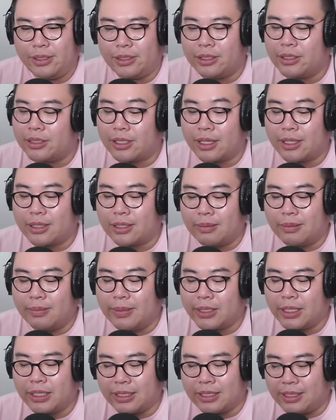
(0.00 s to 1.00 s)
He's just got so
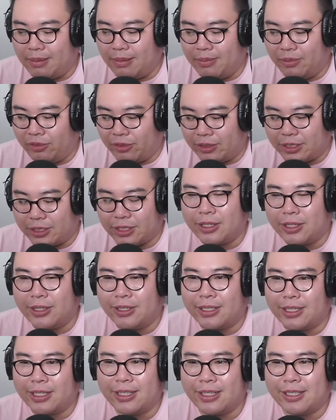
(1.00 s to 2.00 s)
much contempt for his
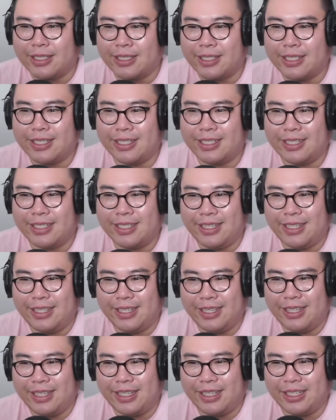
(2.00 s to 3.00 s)
daughter because
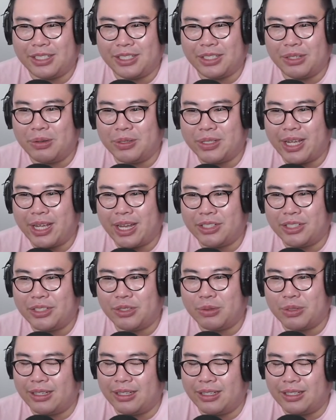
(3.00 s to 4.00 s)
he's so attached
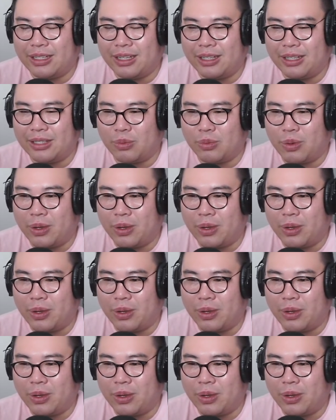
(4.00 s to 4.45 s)
to his